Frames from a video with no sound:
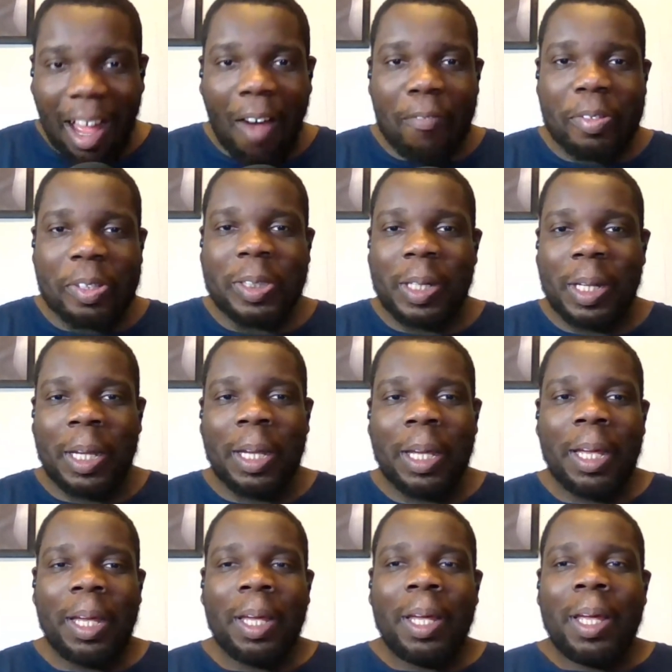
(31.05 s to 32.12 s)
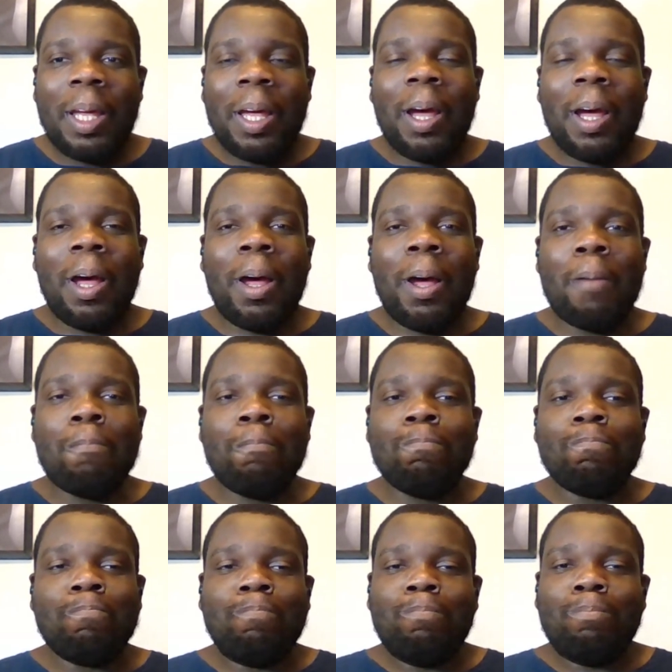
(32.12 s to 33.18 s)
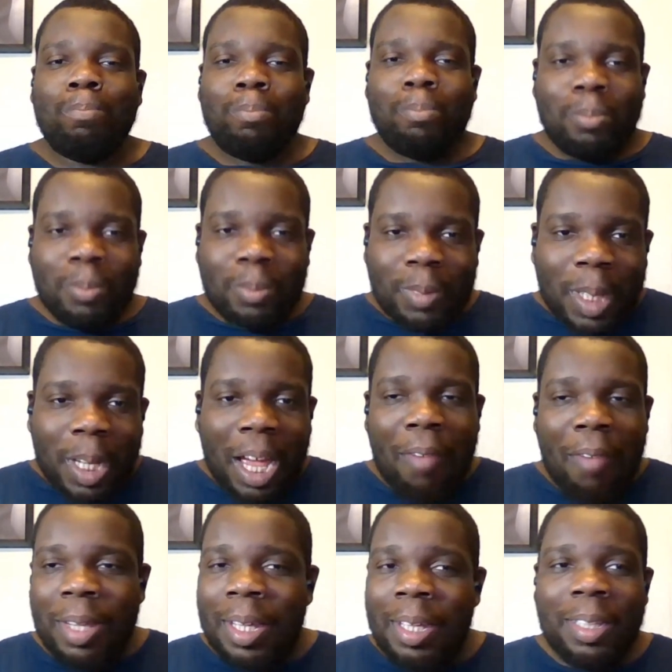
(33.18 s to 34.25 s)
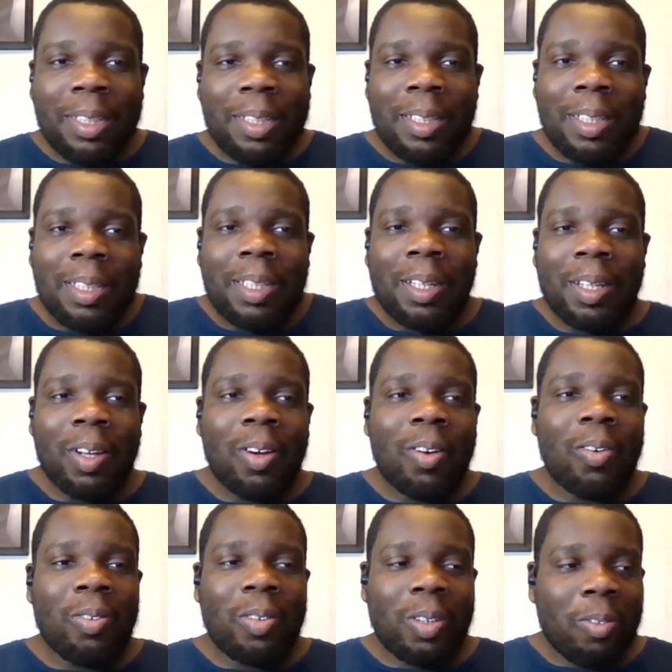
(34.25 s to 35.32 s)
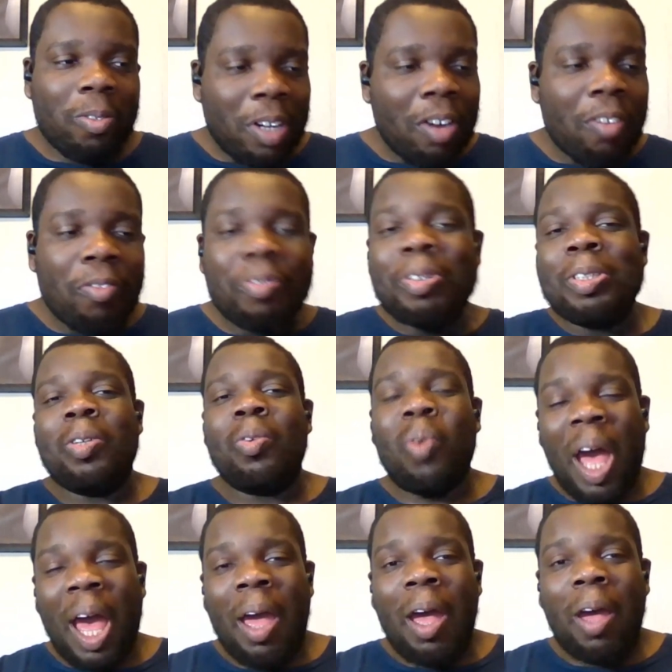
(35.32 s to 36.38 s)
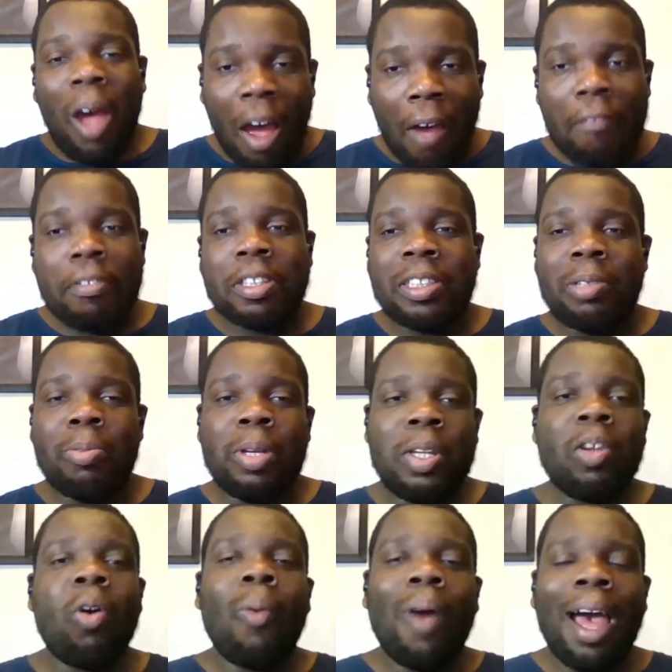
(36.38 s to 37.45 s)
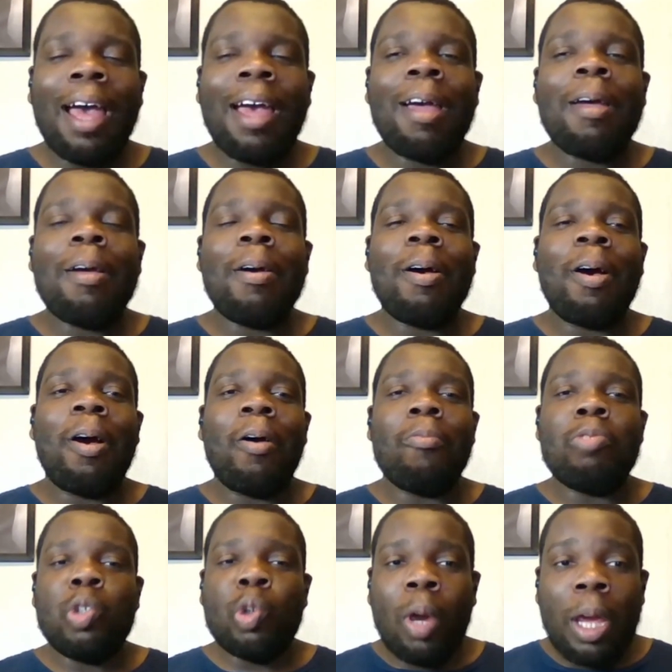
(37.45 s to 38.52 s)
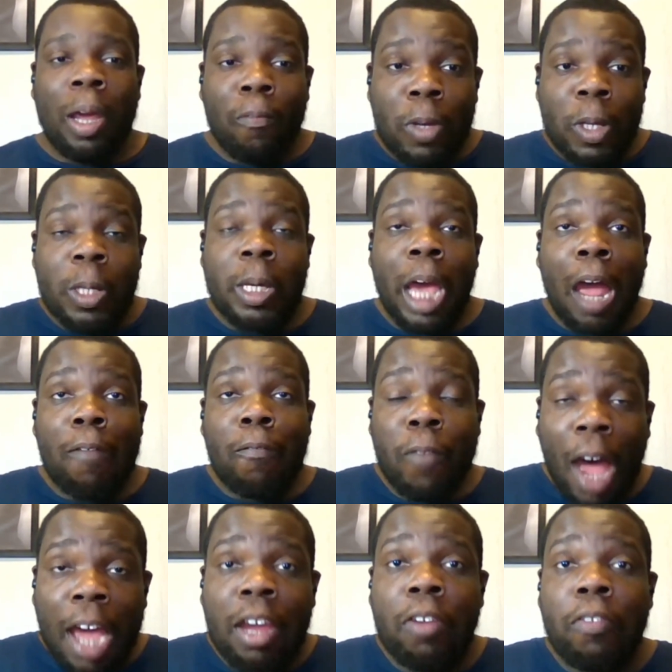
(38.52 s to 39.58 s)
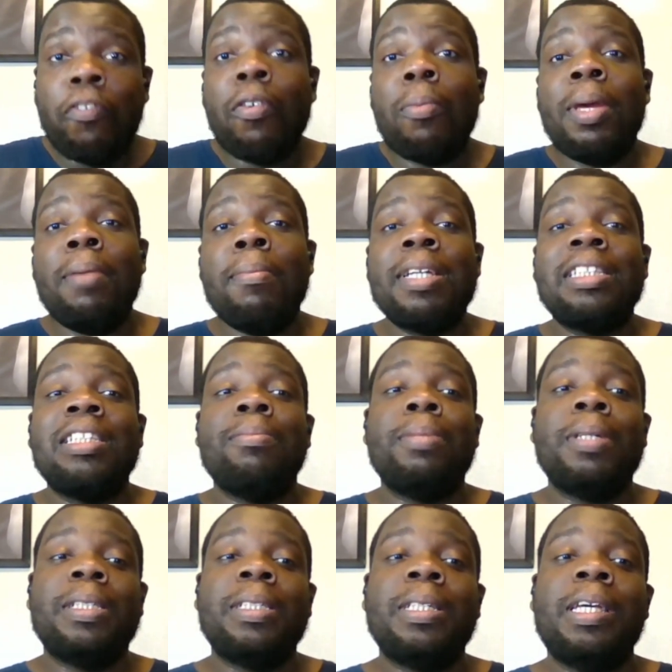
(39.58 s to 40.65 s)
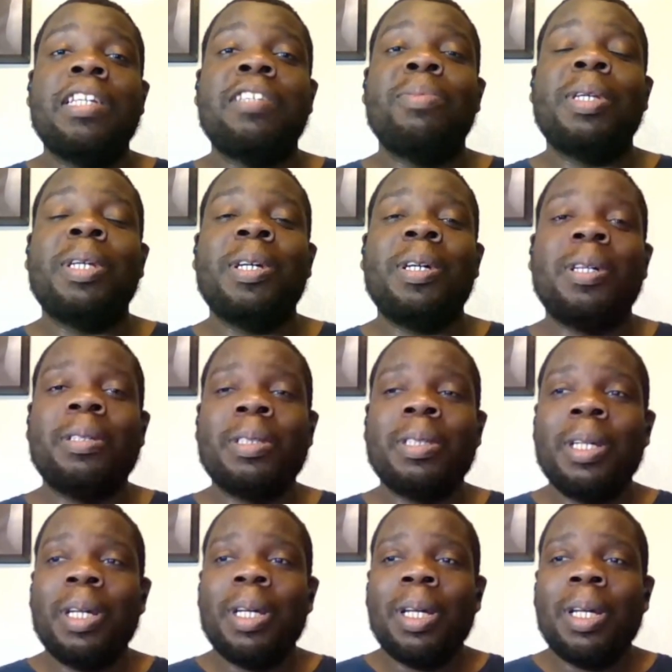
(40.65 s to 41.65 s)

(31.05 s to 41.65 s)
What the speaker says: Obviously, um, I mean, the real reason why, obviously, we know why Joy Reid got fired from MSNBC is because,